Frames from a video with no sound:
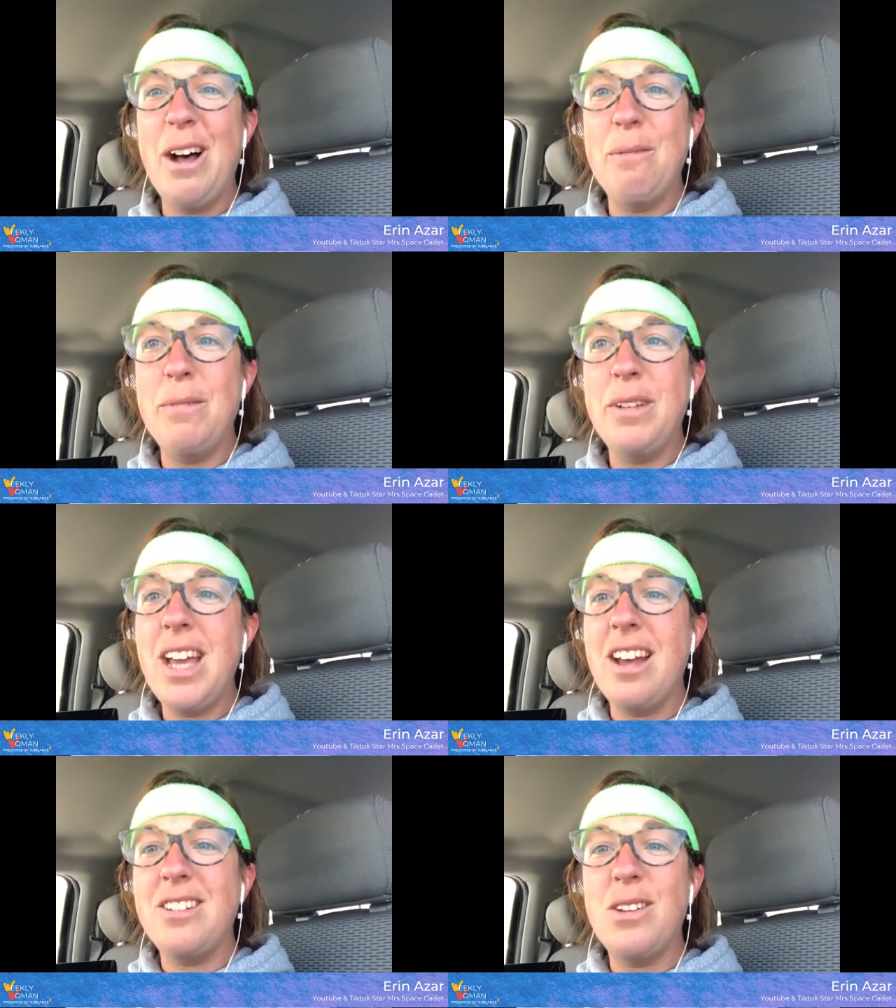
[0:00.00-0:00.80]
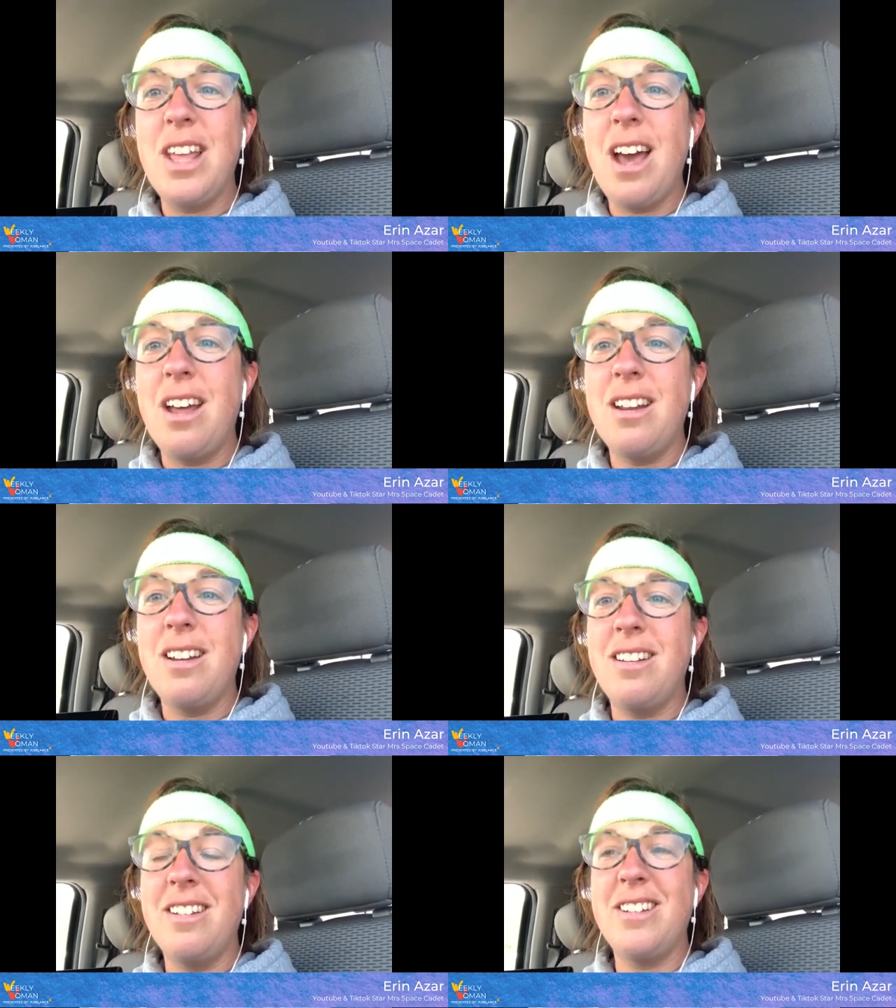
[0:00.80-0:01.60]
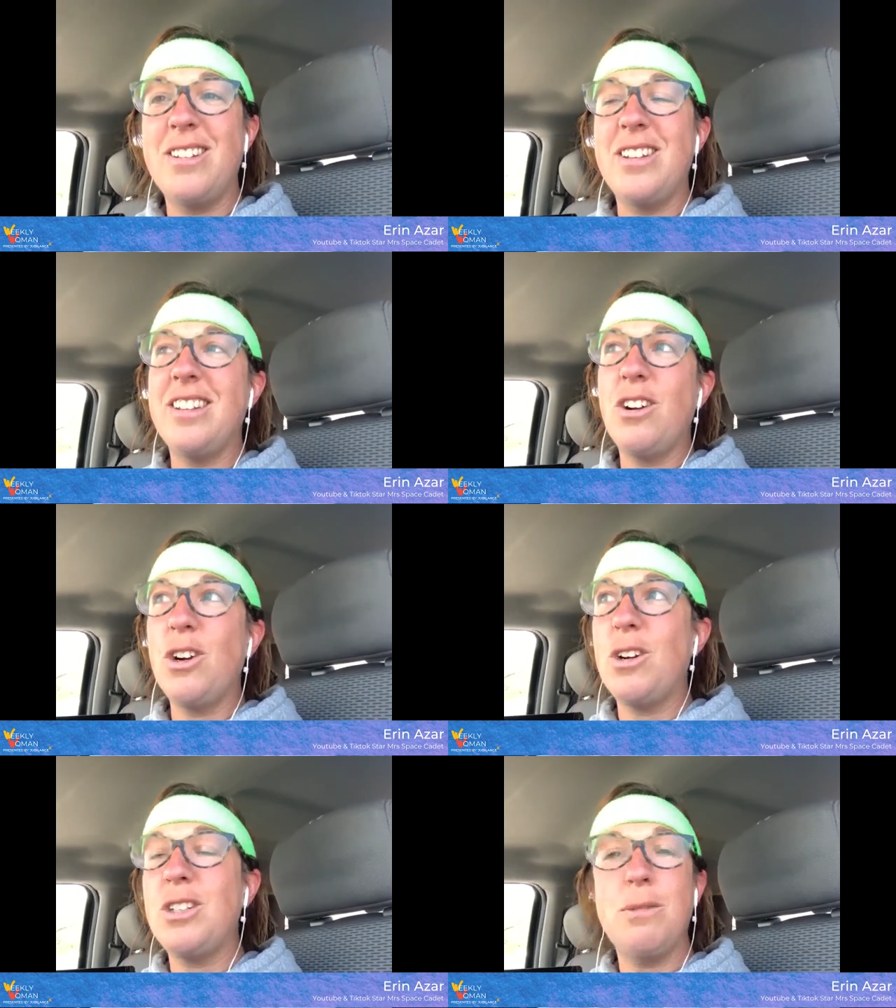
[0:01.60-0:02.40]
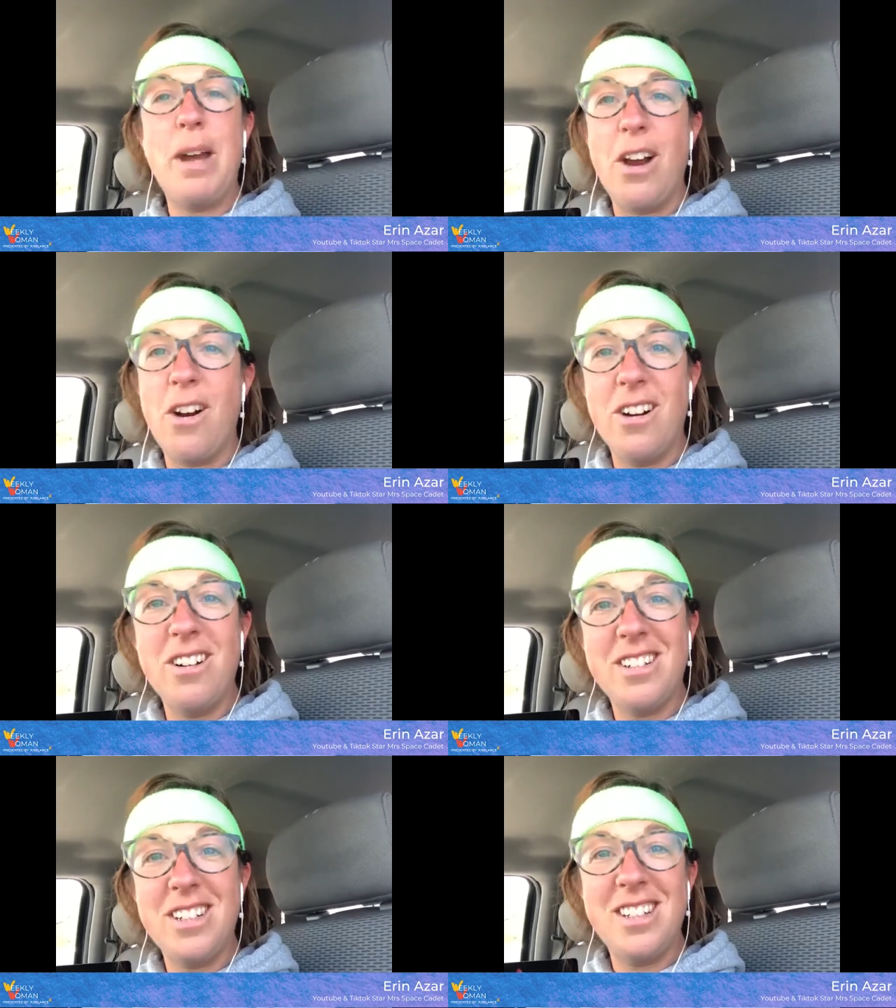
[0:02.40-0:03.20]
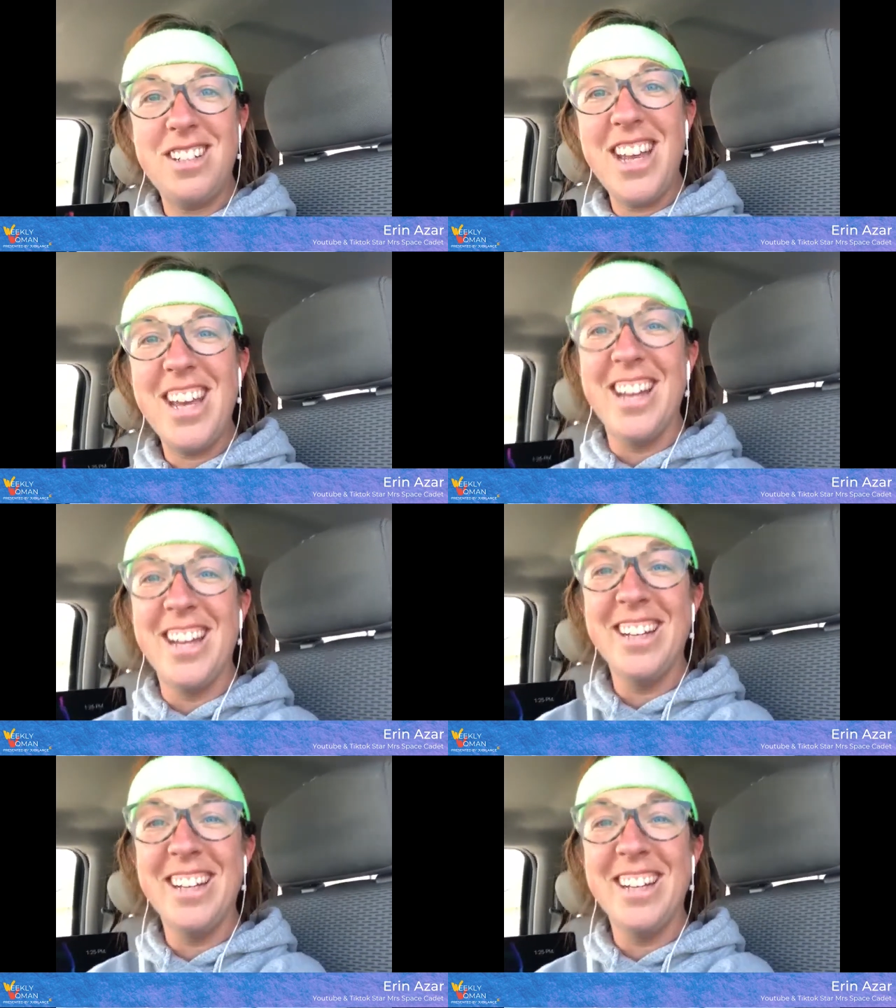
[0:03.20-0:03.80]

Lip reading: Yeah, so that hurts my heart to see.